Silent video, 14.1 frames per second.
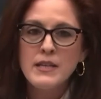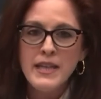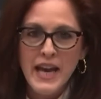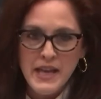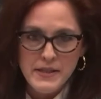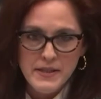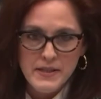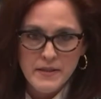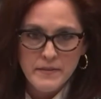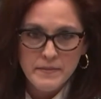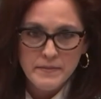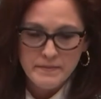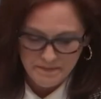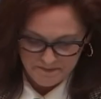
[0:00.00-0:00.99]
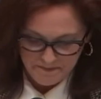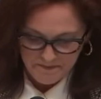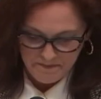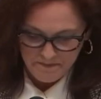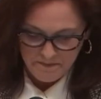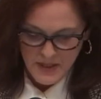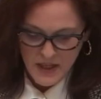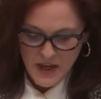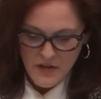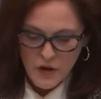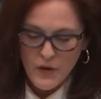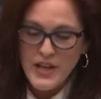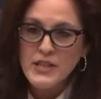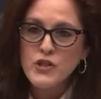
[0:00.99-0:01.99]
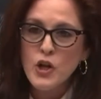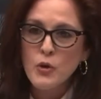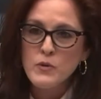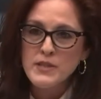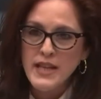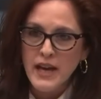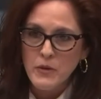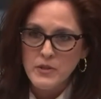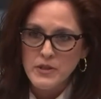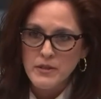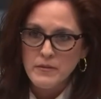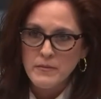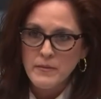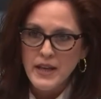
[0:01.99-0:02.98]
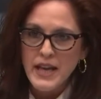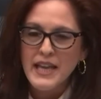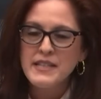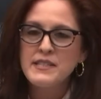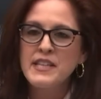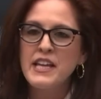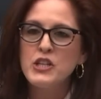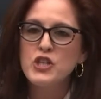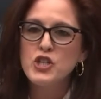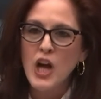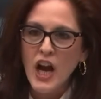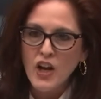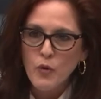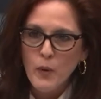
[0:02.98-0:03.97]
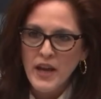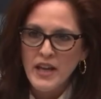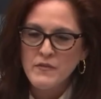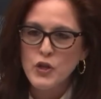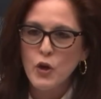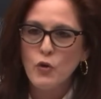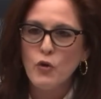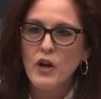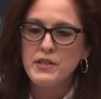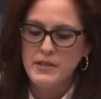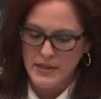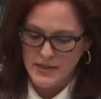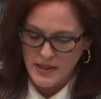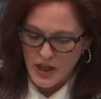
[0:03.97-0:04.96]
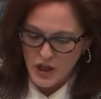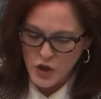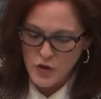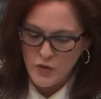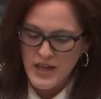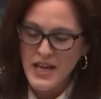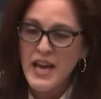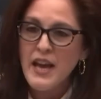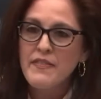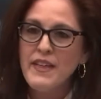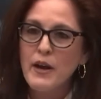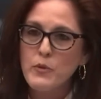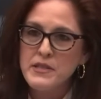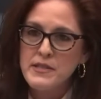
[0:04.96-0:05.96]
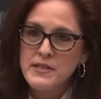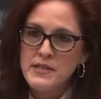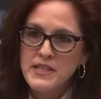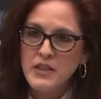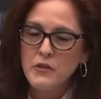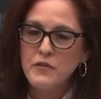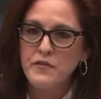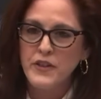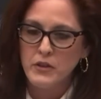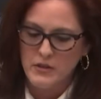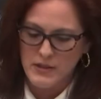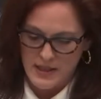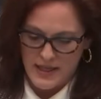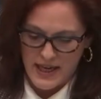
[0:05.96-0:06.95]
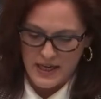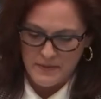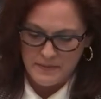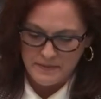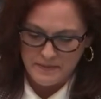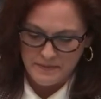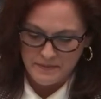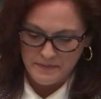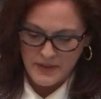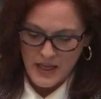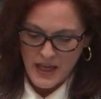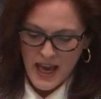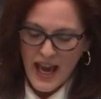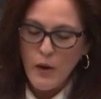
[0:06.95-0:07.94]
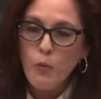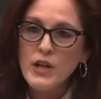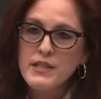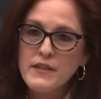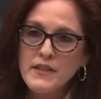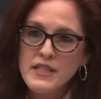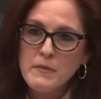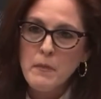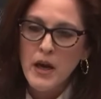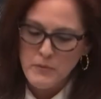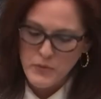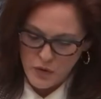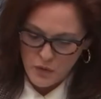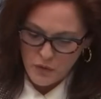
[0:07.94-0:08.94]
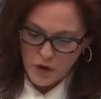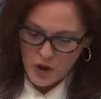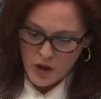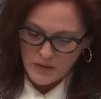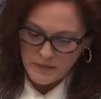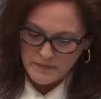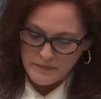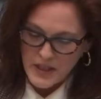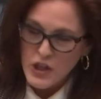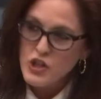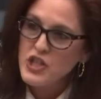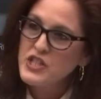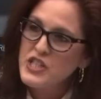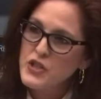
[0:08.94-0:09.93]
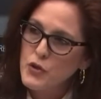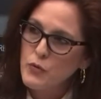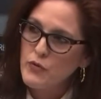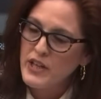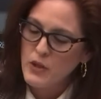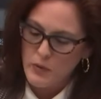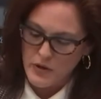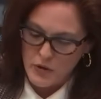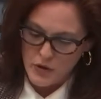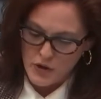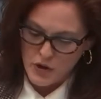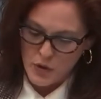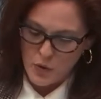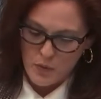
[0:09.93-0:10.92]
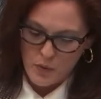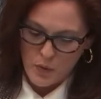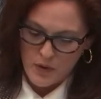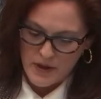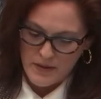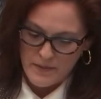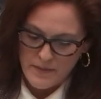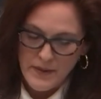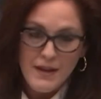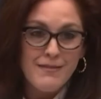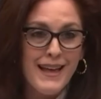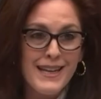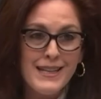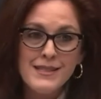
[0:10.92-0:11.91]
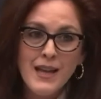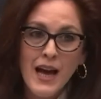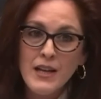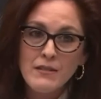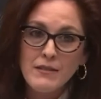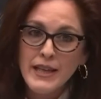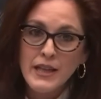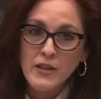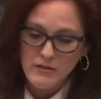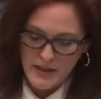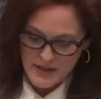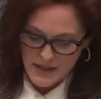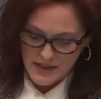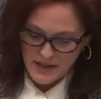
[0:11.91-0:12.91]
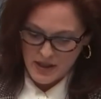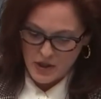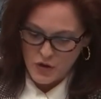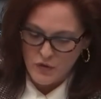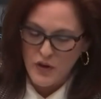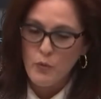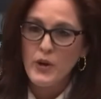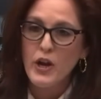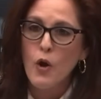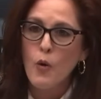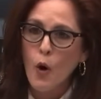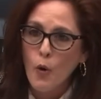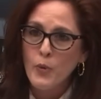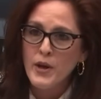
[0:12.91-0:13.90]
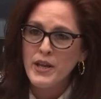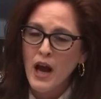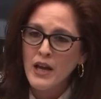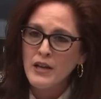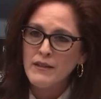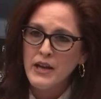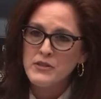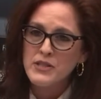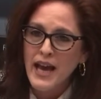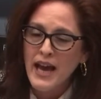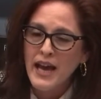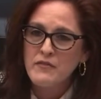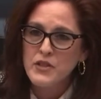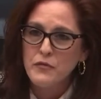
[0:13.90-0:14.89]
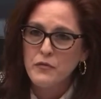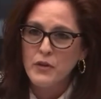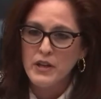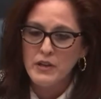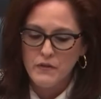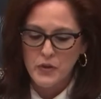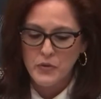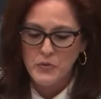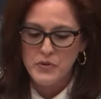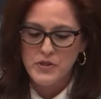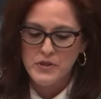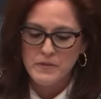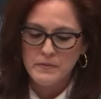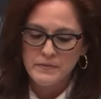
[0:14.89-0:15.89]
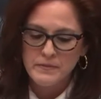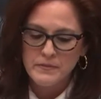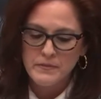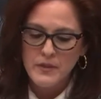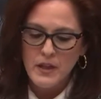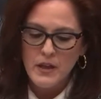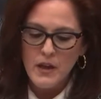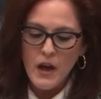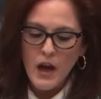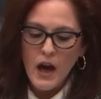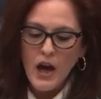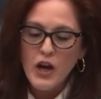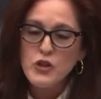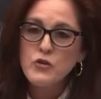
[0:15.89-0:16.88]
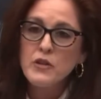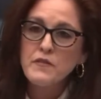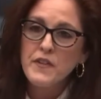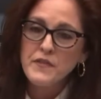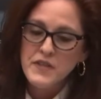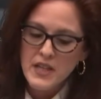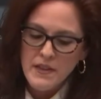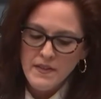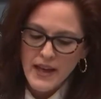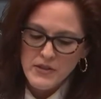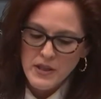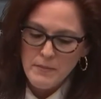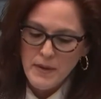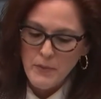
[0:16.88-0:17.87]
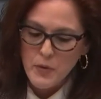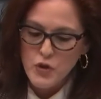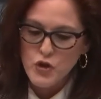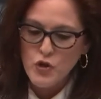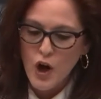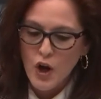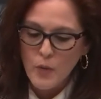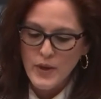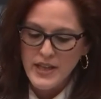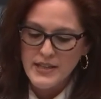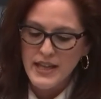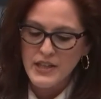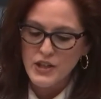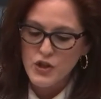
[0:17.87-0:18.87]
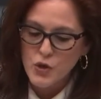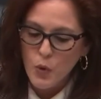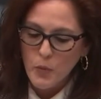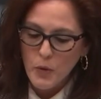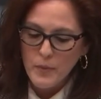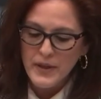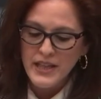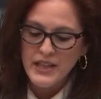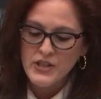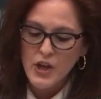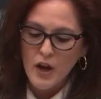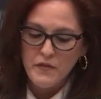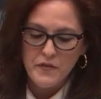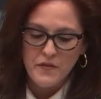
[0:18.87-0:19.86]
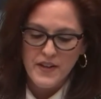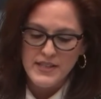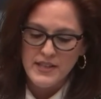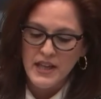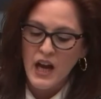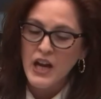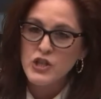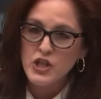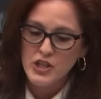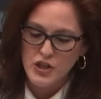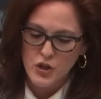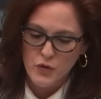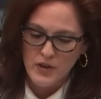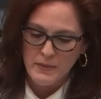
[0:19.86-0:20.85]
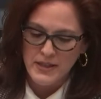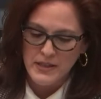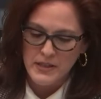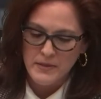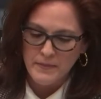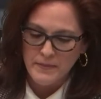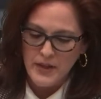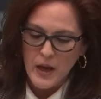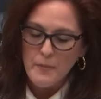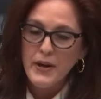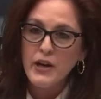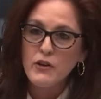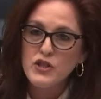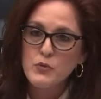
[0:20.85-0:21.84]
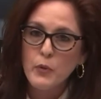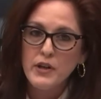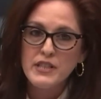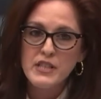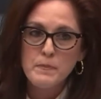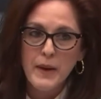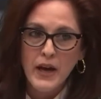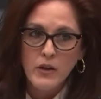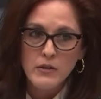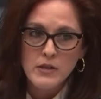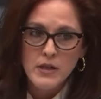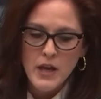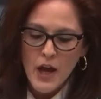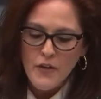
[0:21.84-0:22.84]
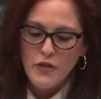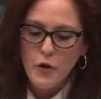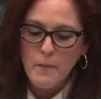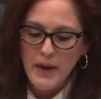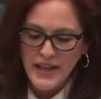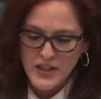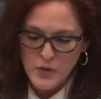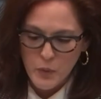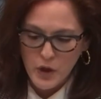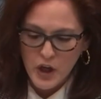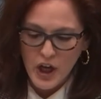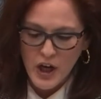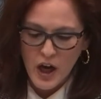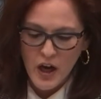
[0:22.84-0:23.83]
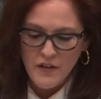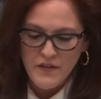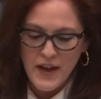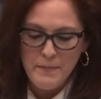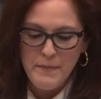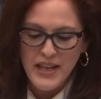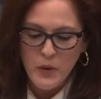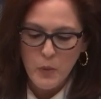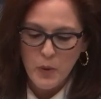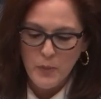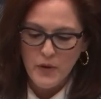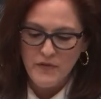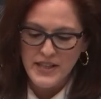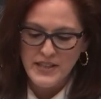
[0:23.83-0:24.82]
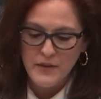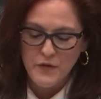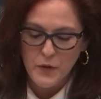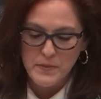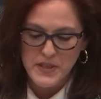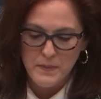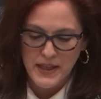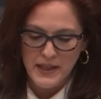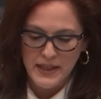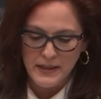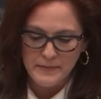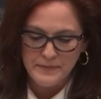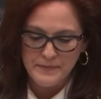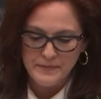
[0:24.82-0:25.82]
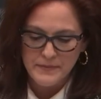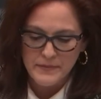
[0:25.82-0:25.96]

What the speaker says: Yes. There is no doubt. It sent shockwaves across this country that we still feel today. And what did this mom do wrong? She disagreed with her school board. That is not illegal in this country. We are not allowed to have differing views. 115,000 members strong, we attended school board meetings, often facing unjust treatment. Parents were expelled, their mics were cut off, and many were prevented from speaking.